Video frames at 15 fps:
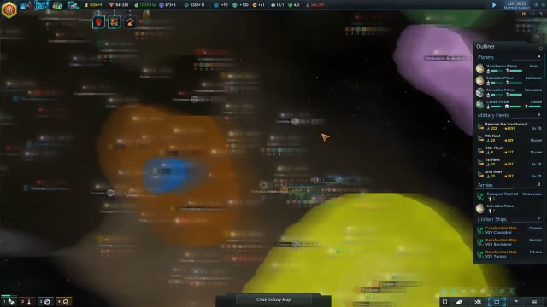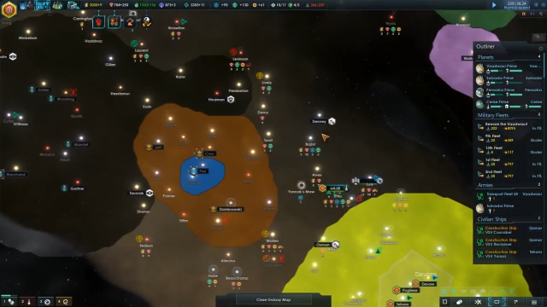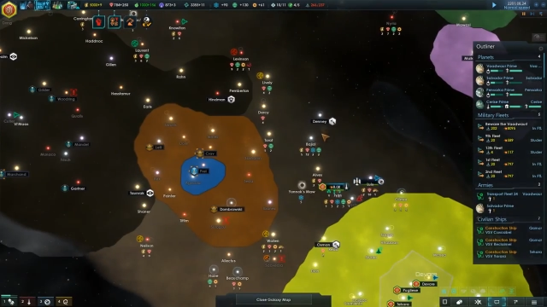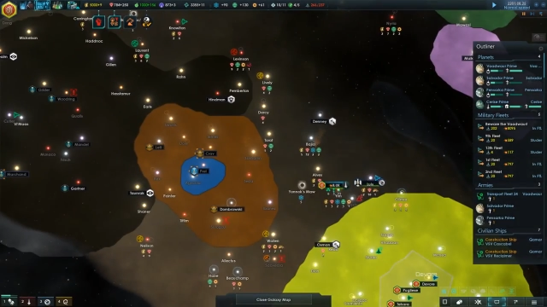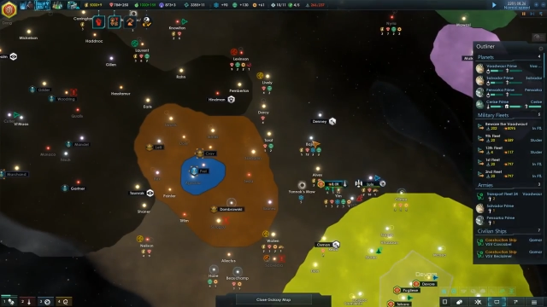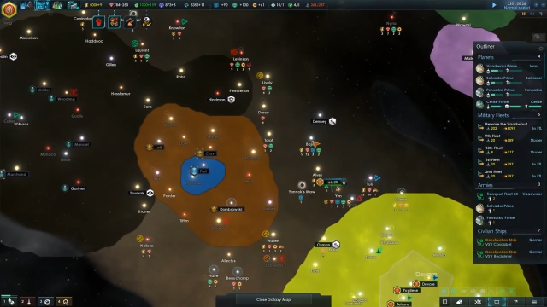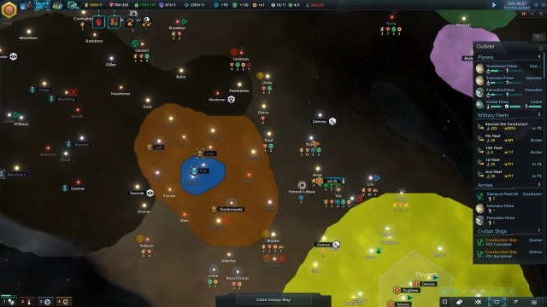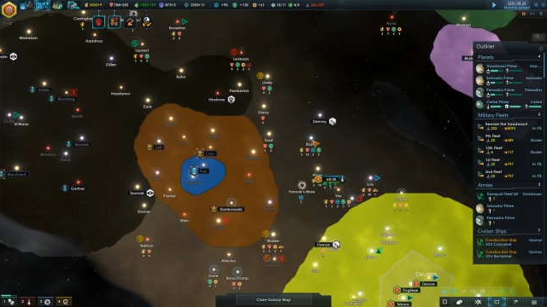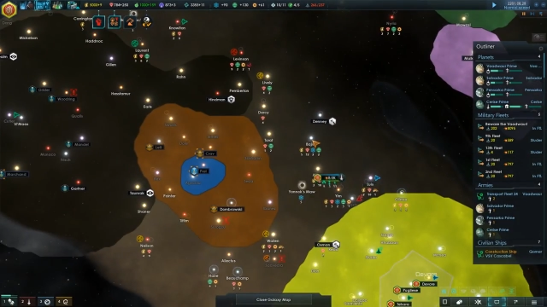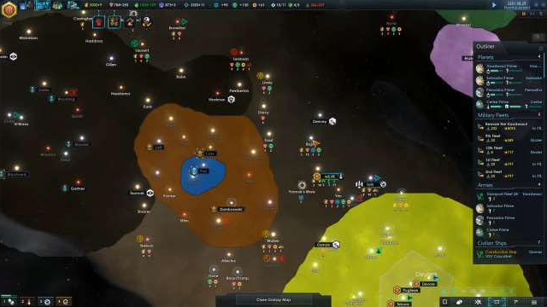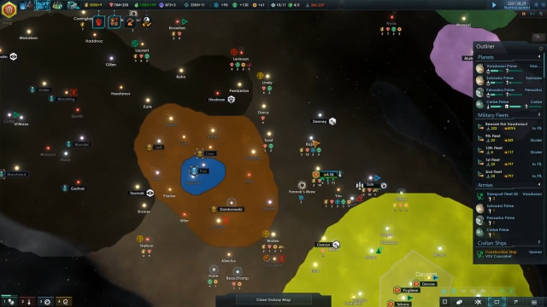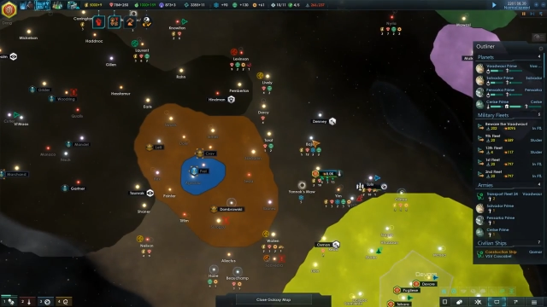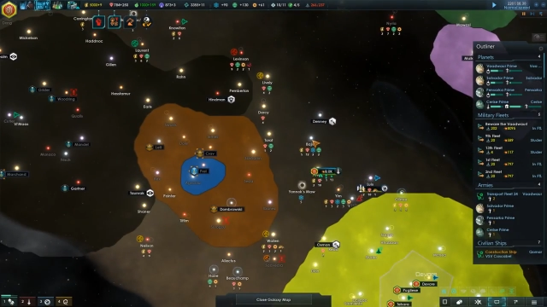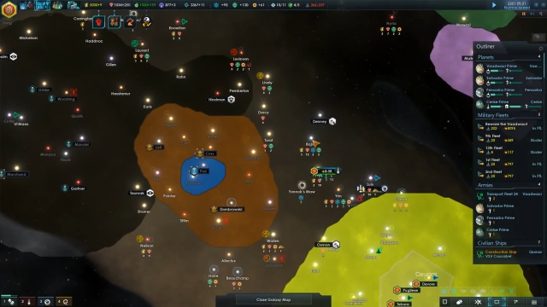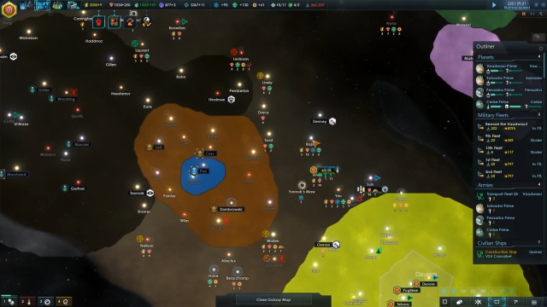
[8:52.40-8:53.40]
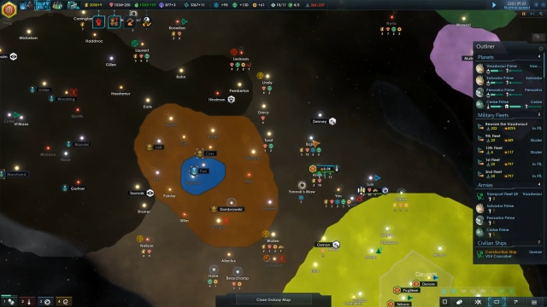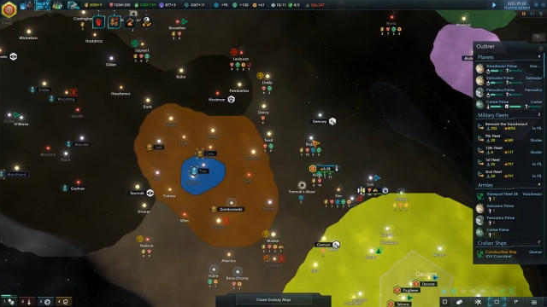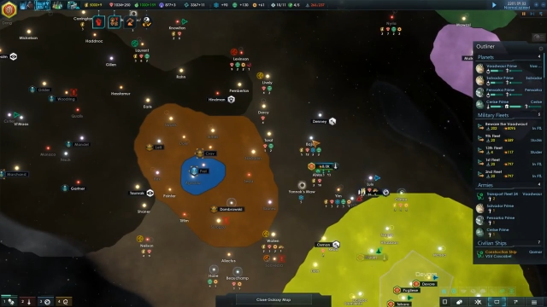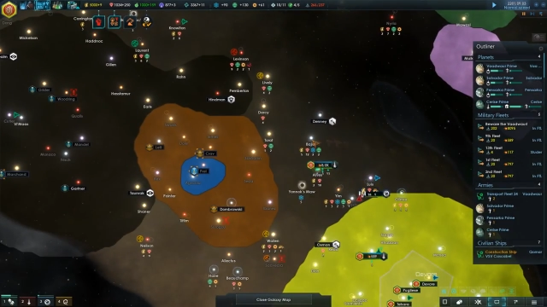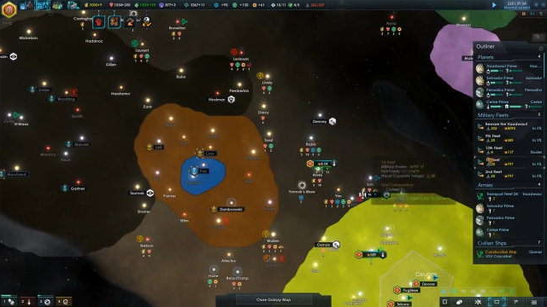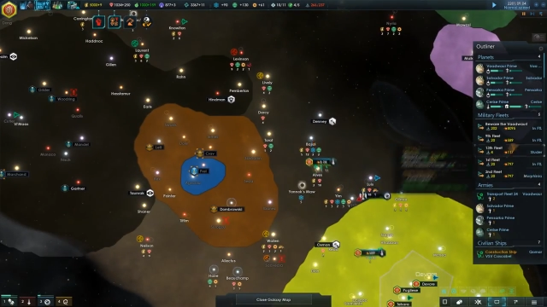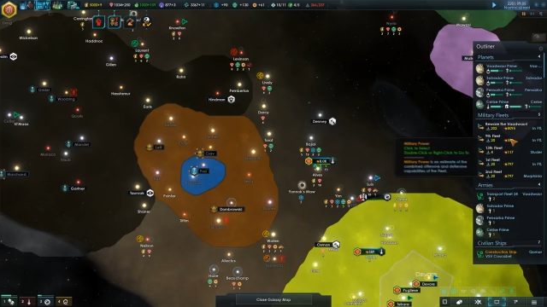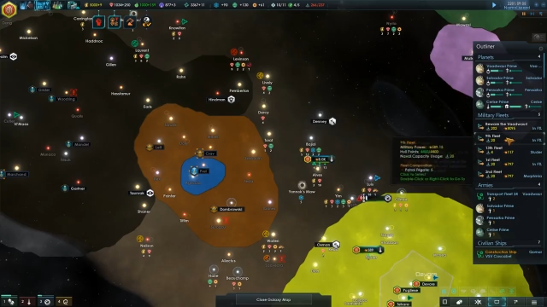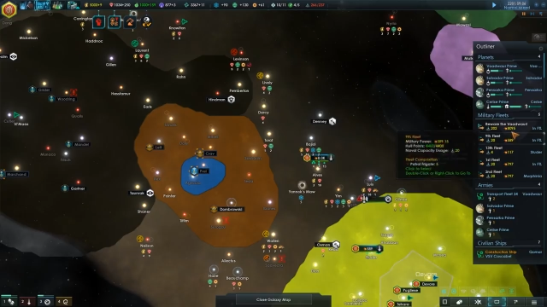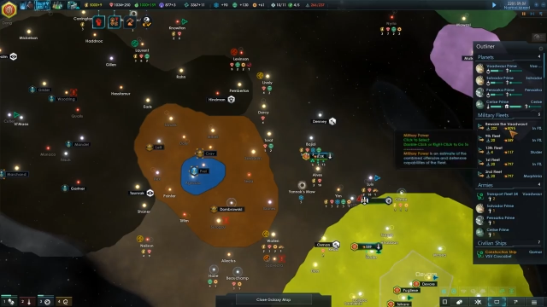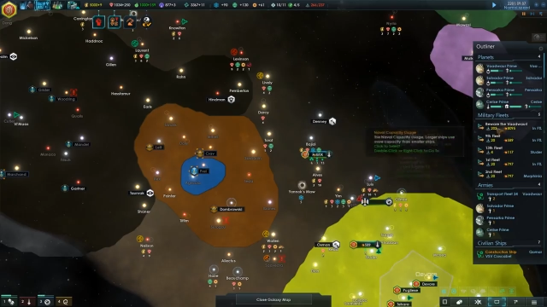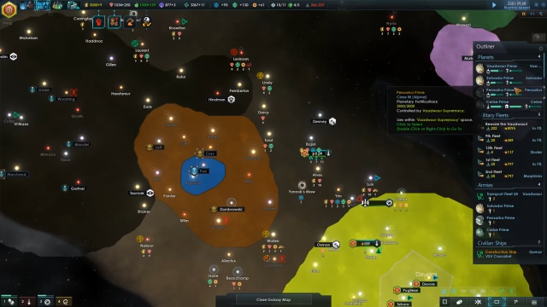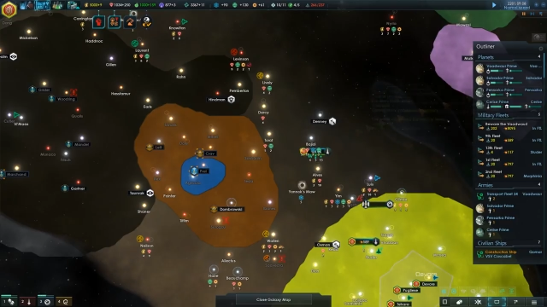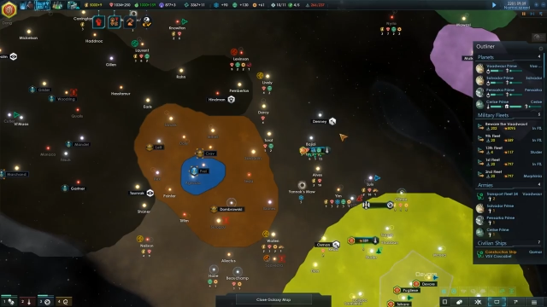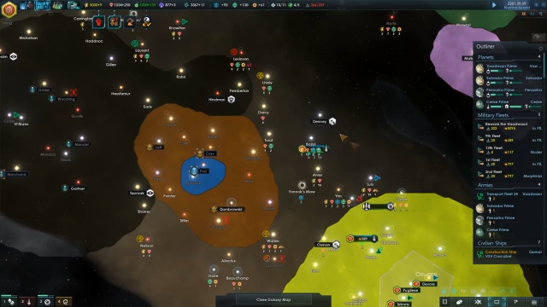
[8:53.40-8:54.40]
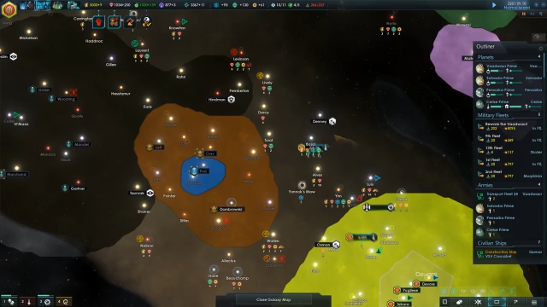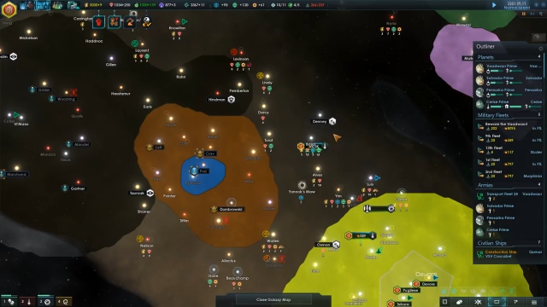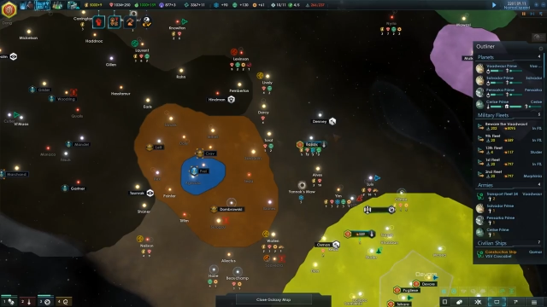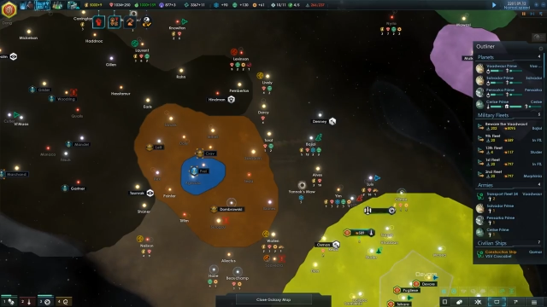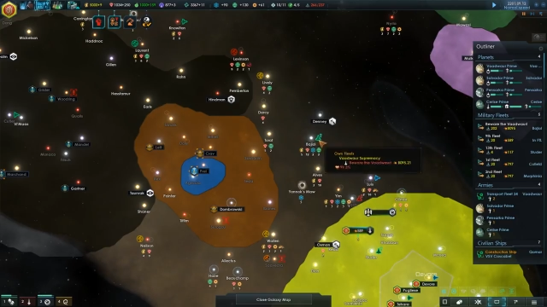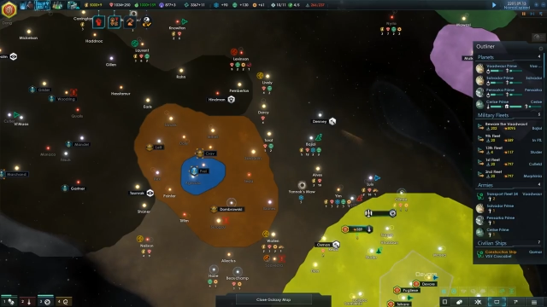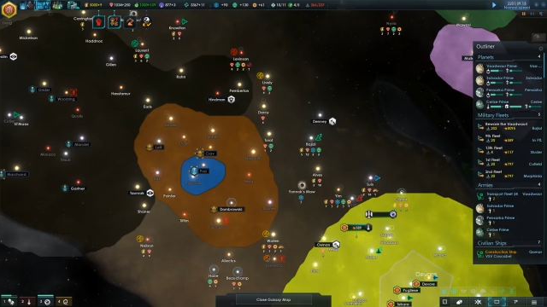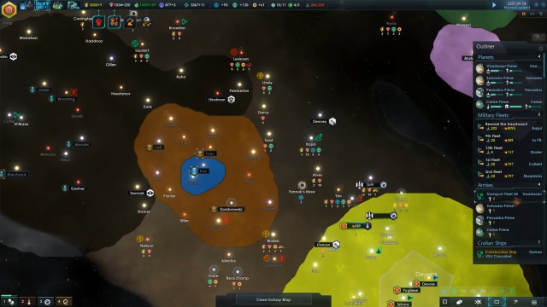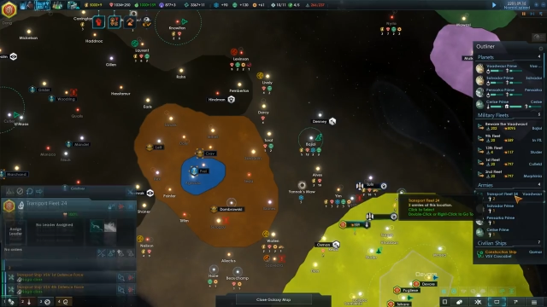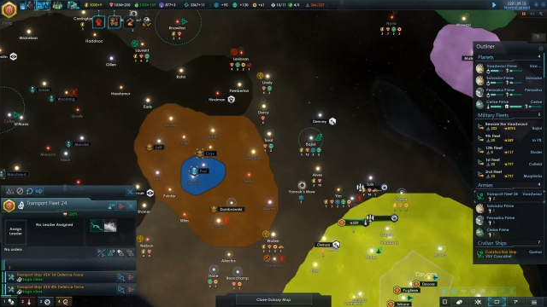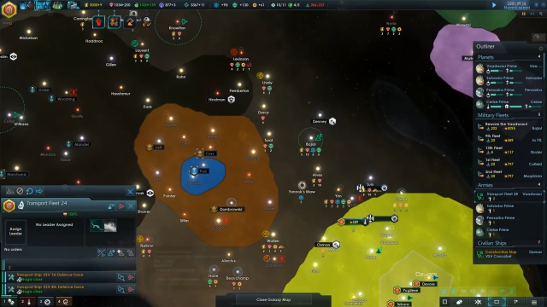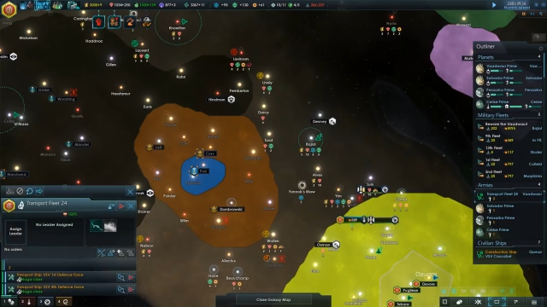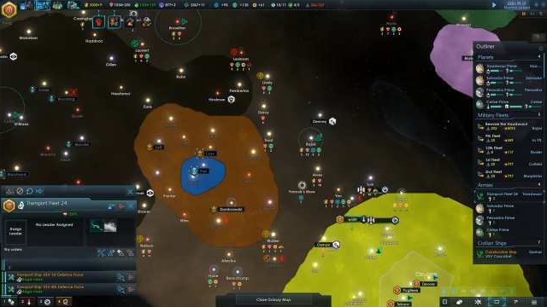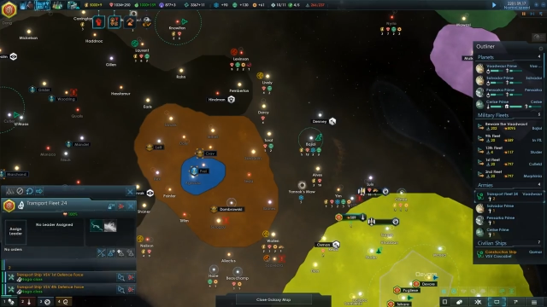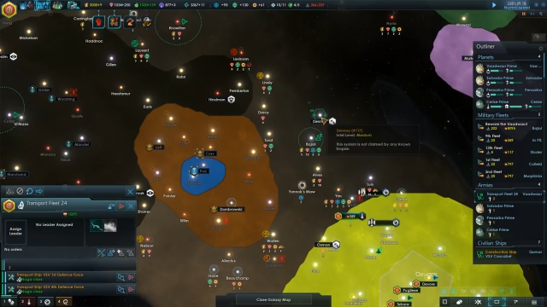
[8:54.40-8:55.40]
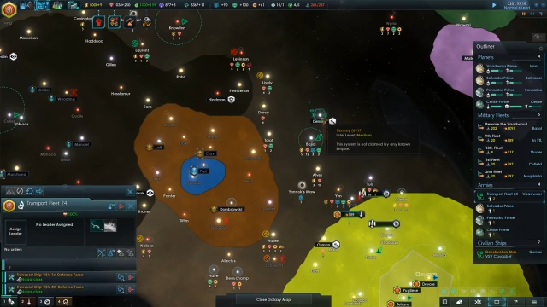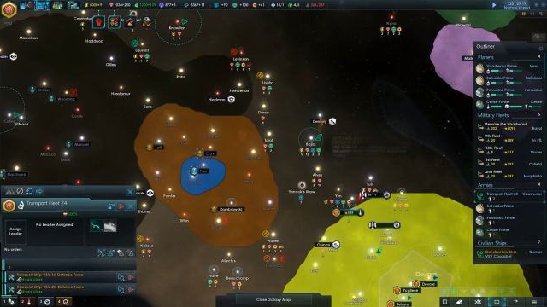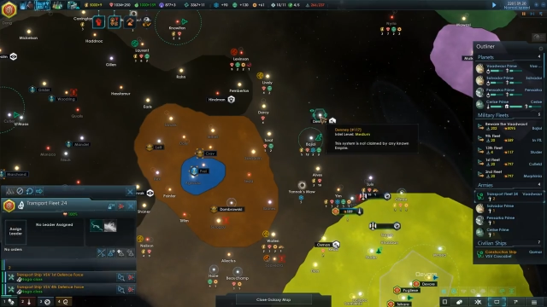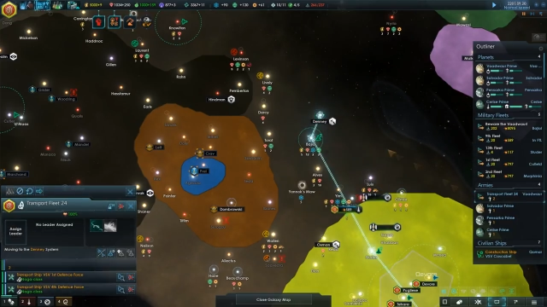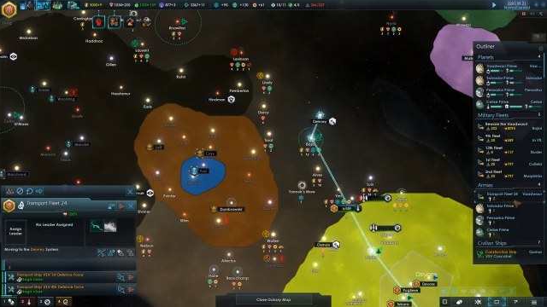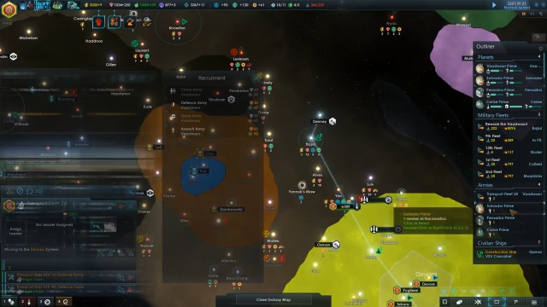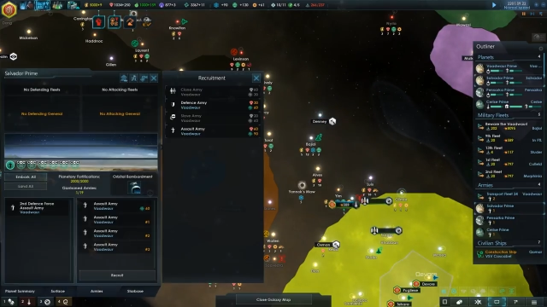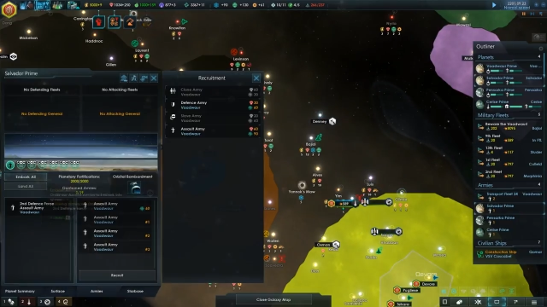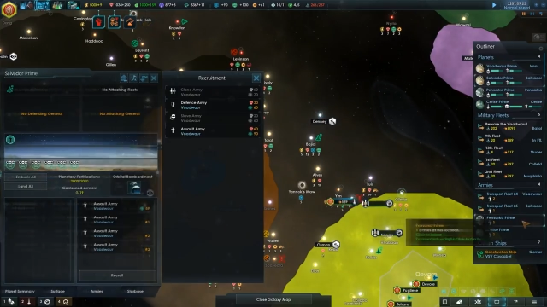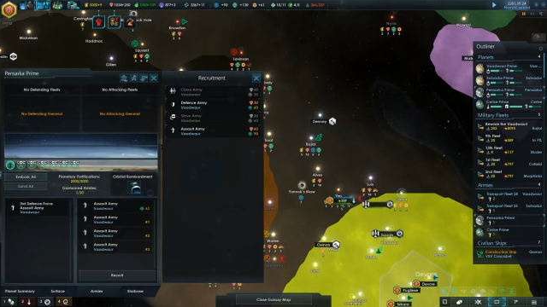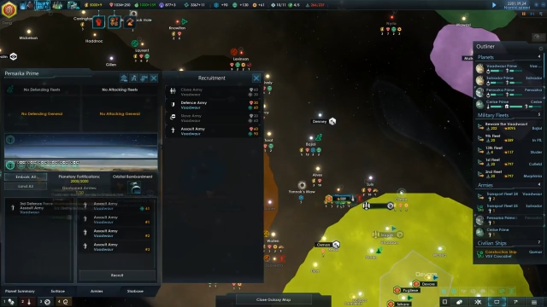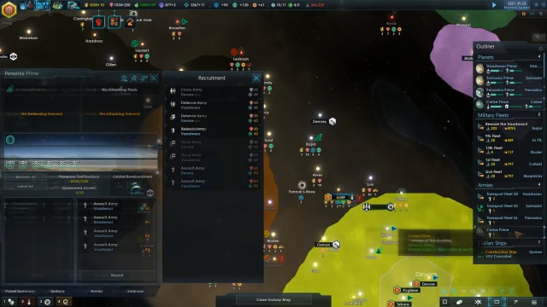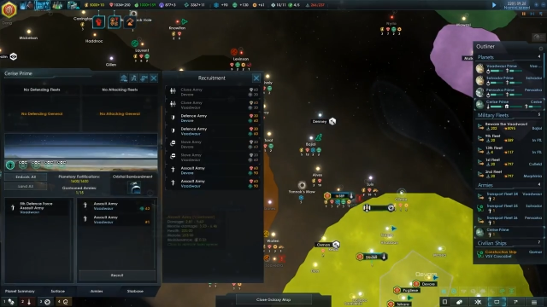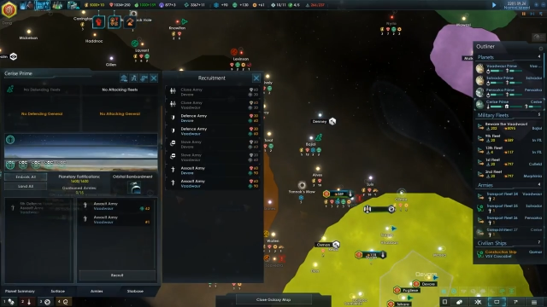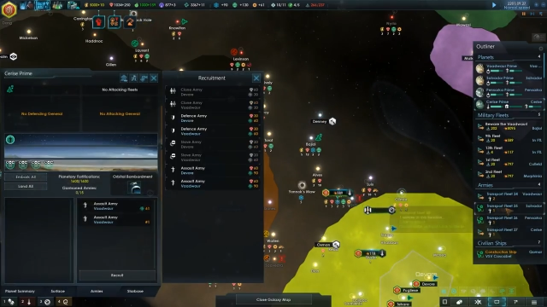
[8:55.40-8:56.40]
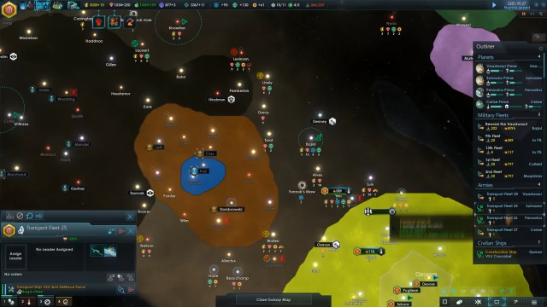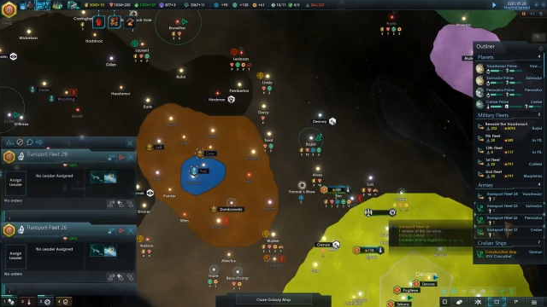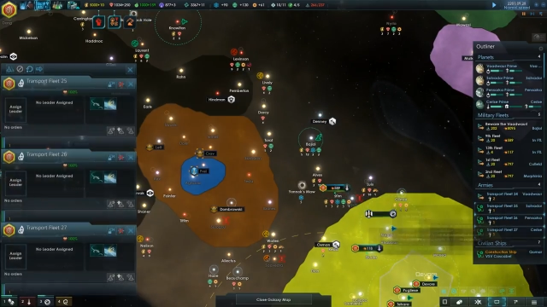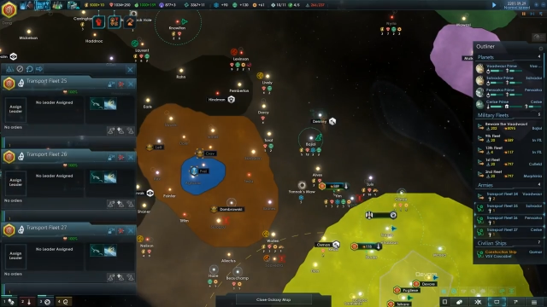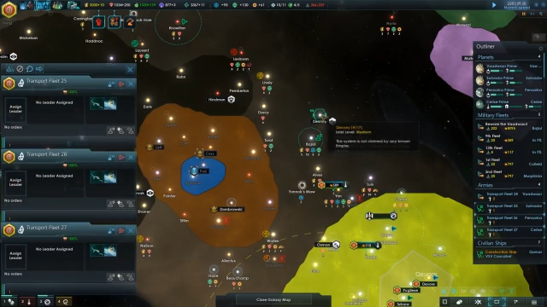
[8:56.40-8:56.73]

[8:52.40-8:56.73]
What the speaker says: (no speaker visible)